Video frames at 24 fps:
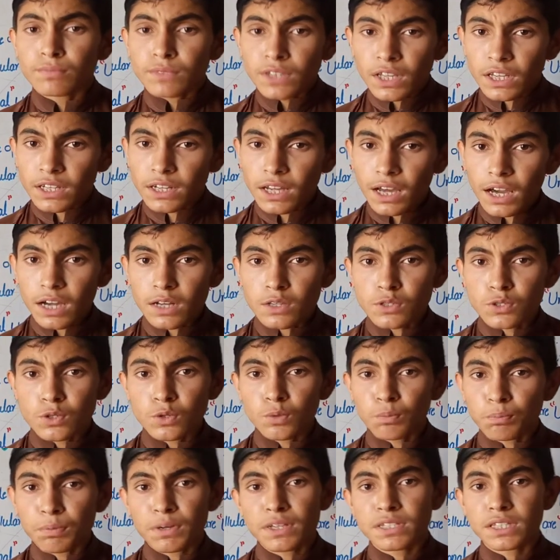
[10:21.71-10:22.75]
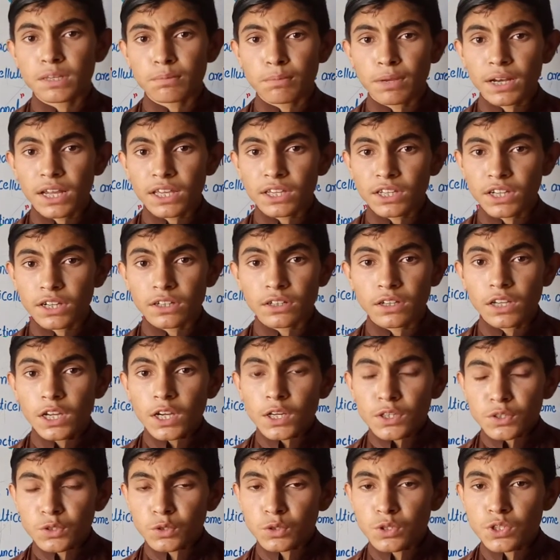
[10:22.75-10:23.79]
And also press the bell icon
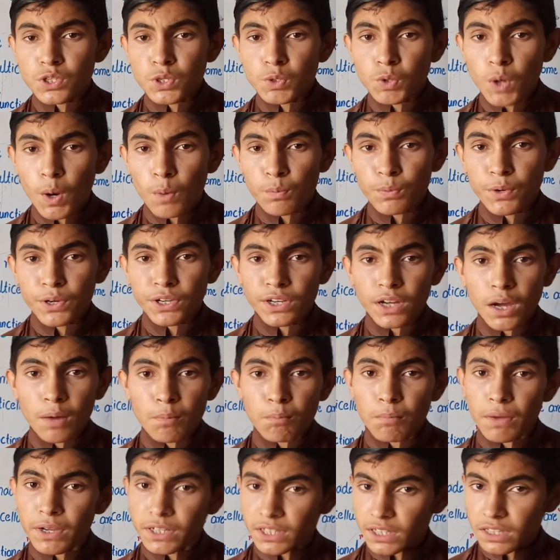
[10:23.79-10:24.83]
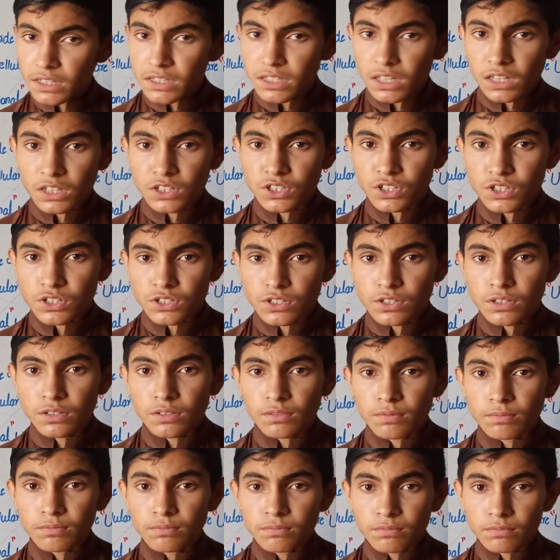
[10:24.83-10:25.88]
to receive update of my next lectures.
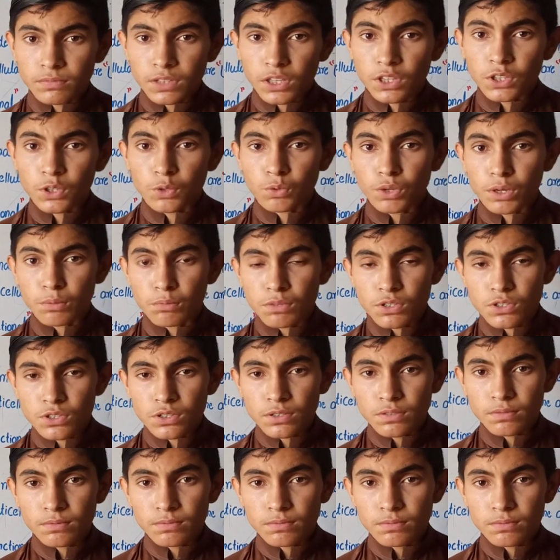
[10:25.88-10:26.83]
Thank you very much.